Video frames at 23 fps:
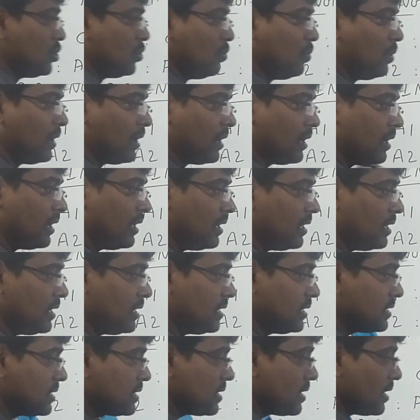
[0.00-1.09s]
one
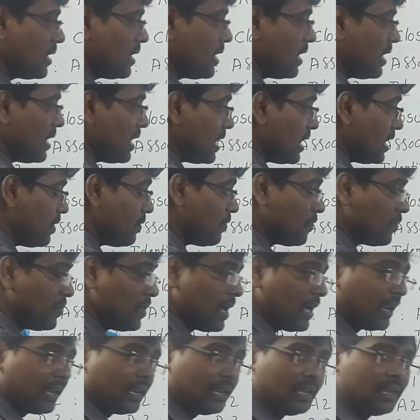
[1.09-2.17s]
is if
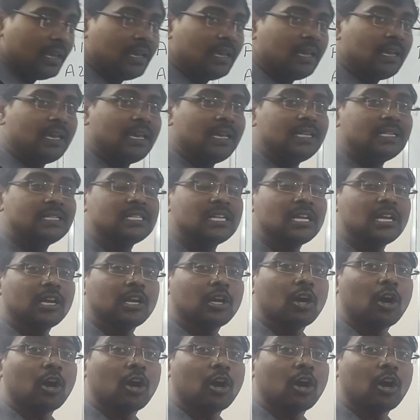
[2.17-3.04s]
the ring is a